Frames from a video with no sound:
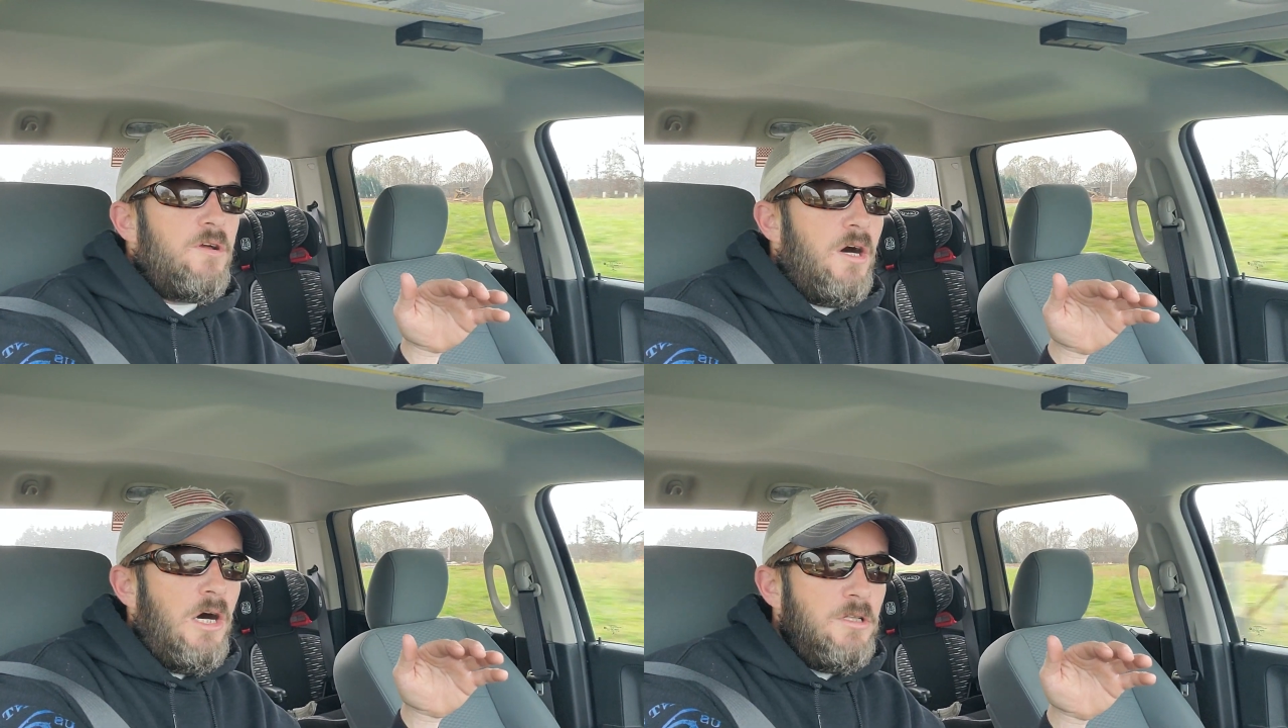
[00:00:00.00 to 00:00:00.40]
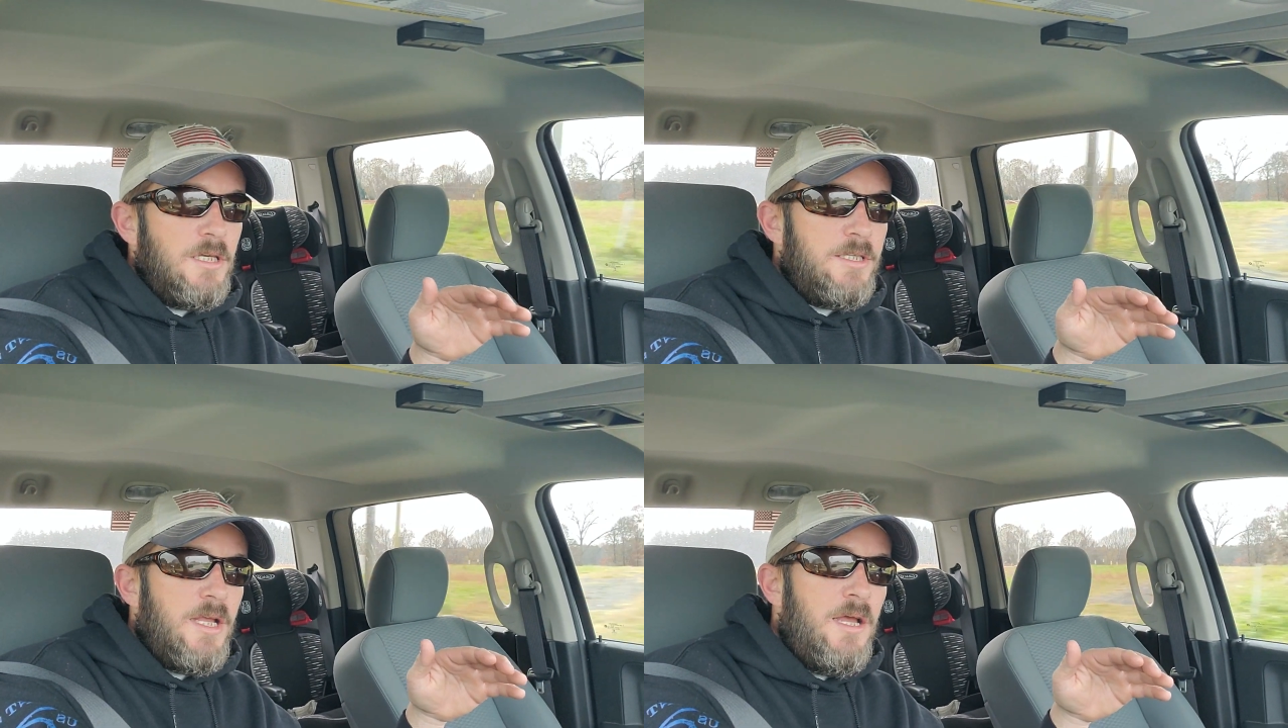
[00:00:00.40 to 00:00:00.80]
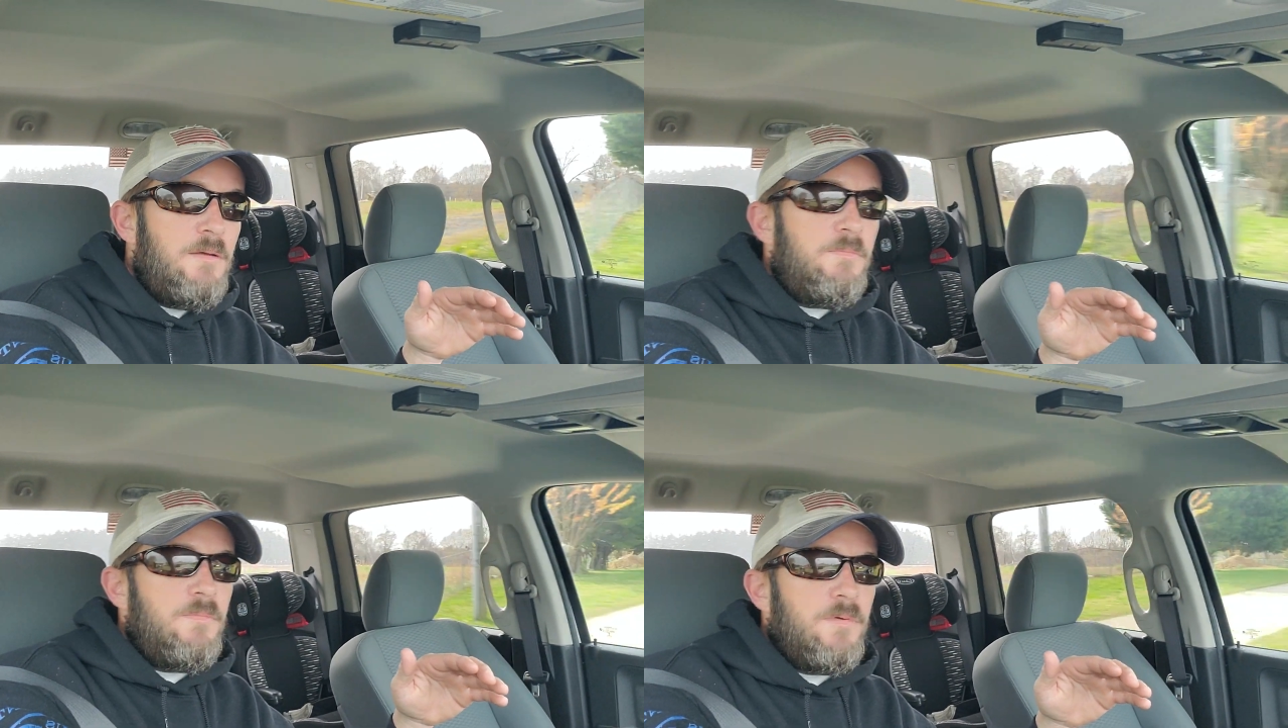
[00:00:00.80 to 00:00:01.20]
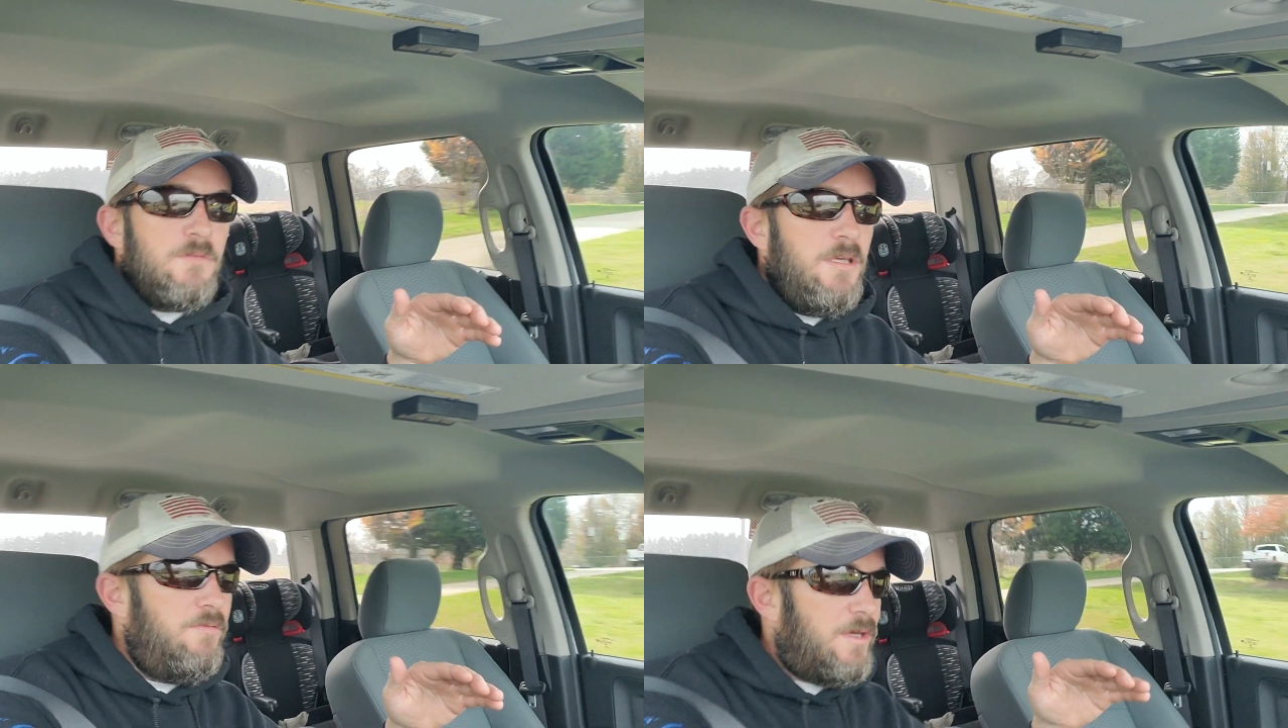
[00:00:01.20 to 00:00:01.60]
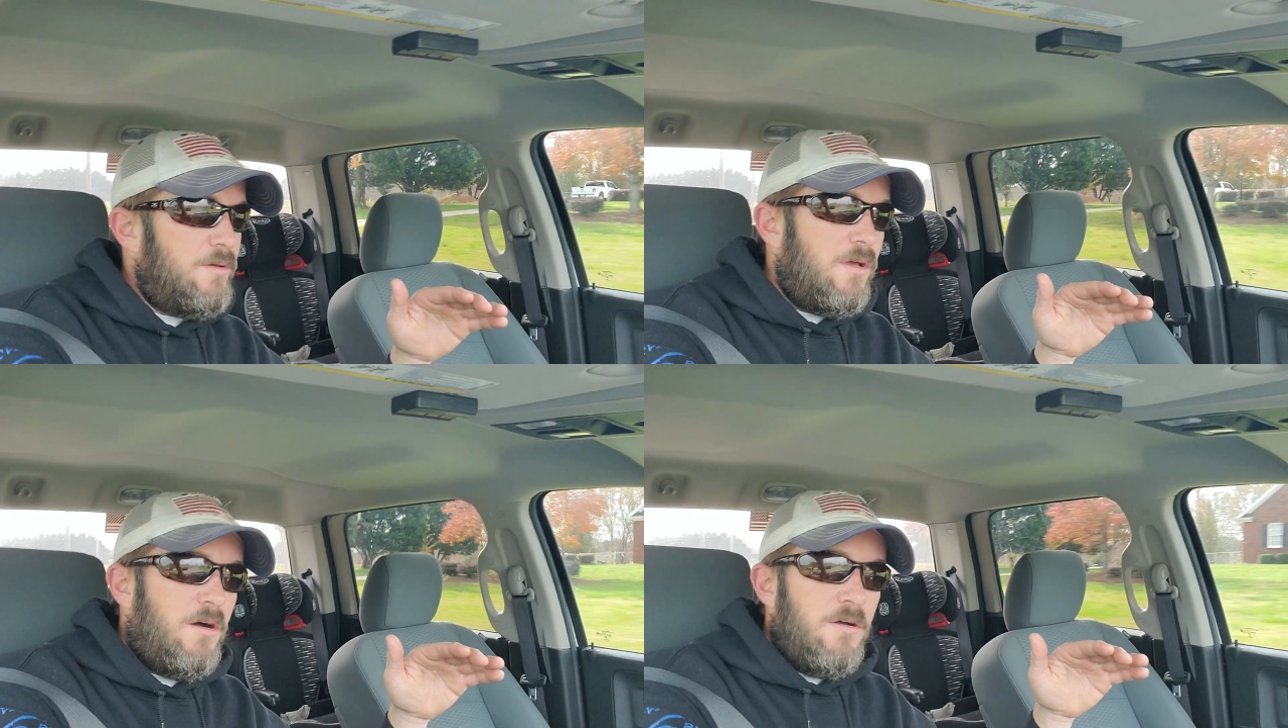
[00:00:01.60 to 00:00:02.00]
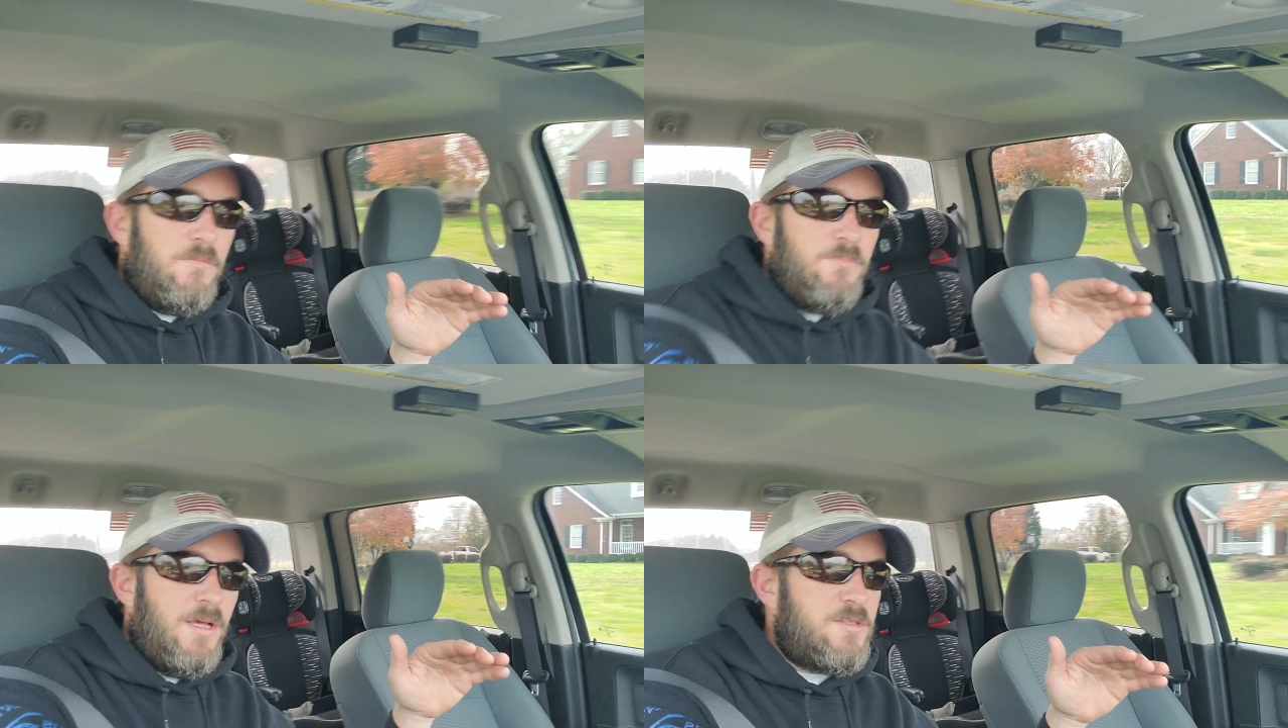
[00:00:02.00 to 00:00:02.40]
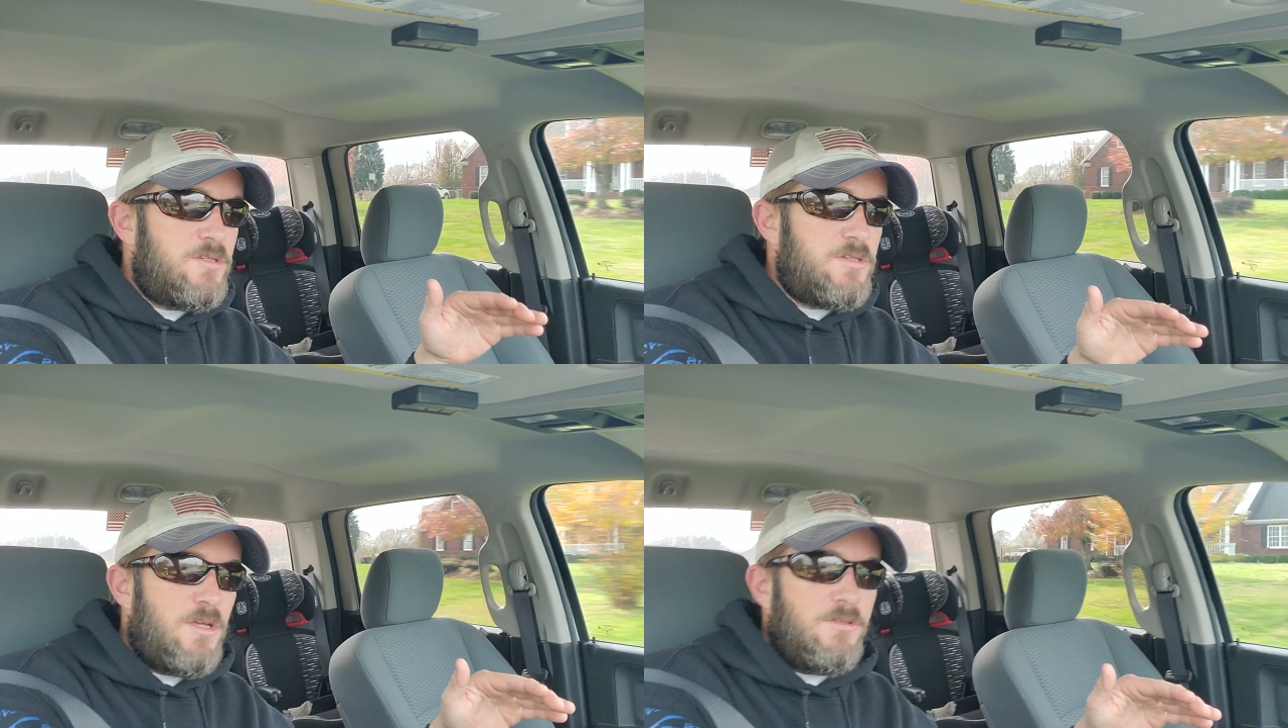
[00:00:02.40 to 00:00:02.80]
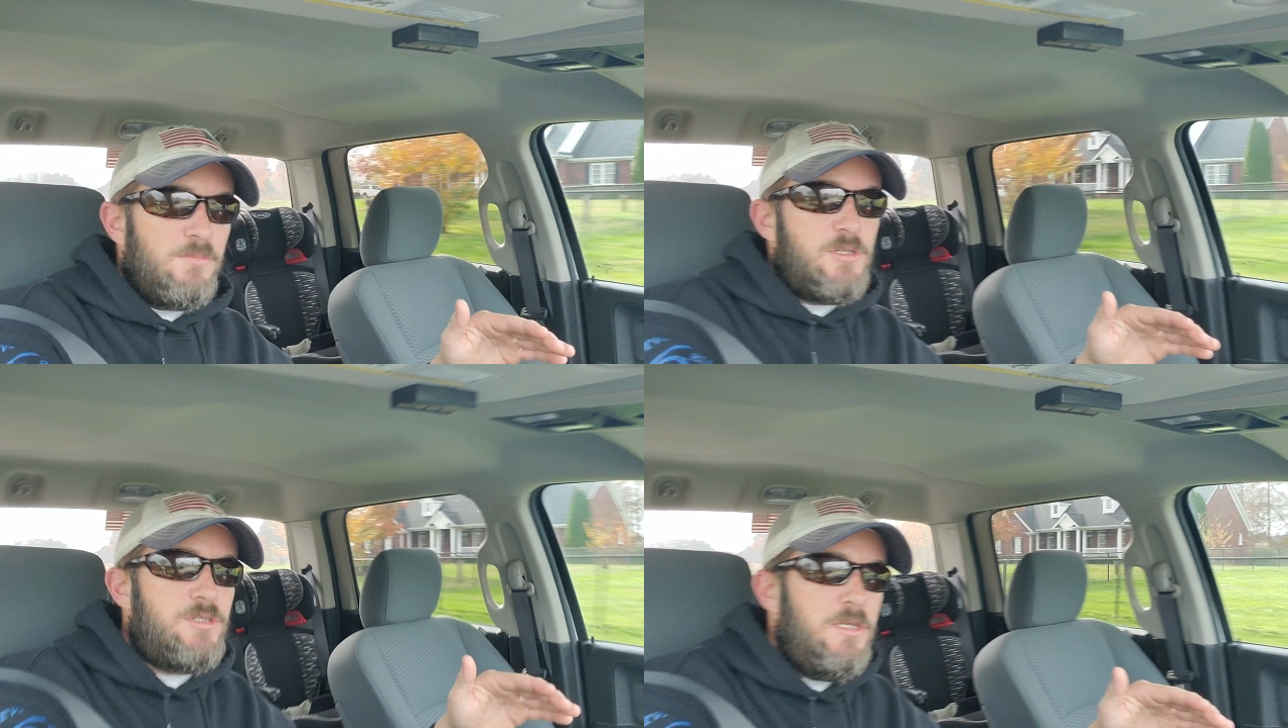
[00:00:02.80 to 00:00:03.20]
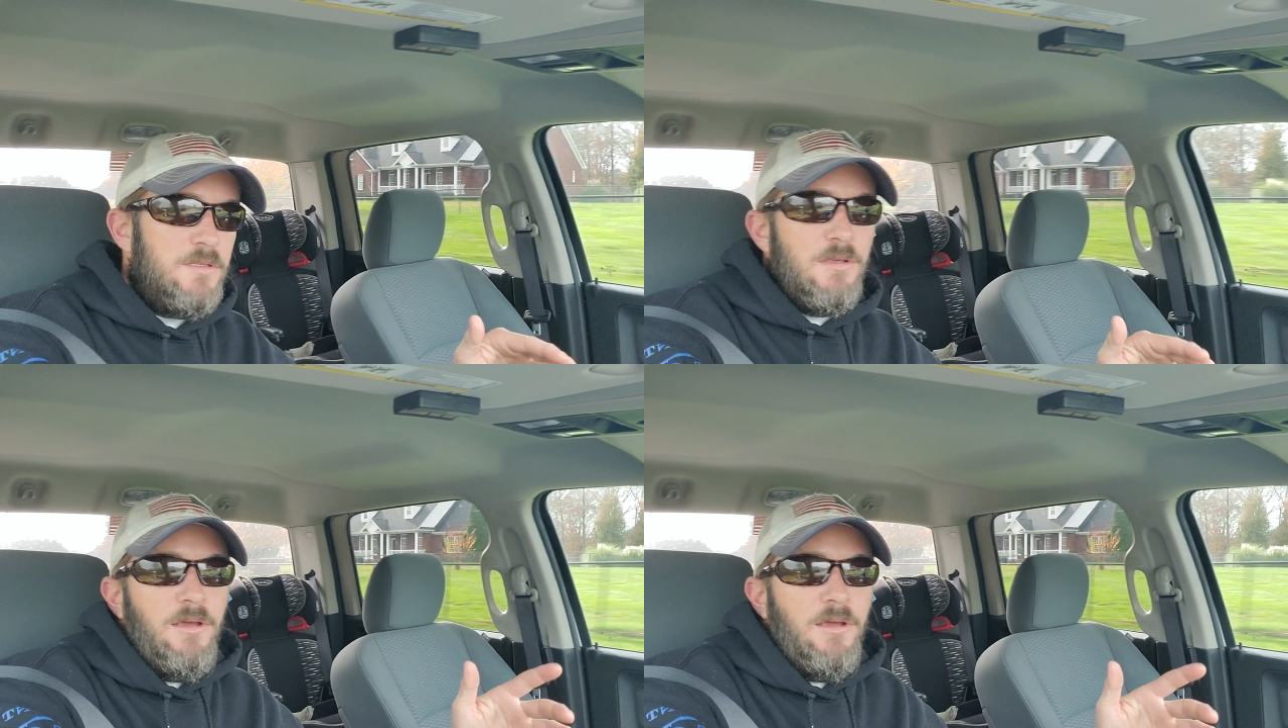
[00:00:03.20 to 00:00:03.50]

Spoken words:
calling them, leaving messages on their machines.